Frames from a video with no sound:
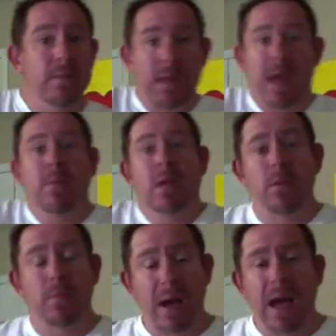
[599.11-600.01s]
maybe
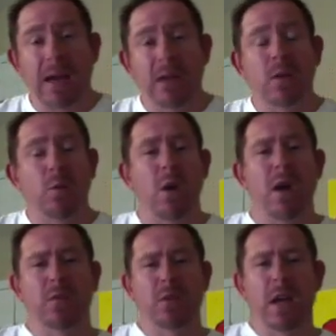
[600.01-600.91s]
your partner, your
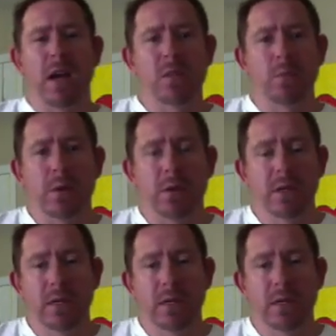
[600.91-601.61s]
wife, or your husband,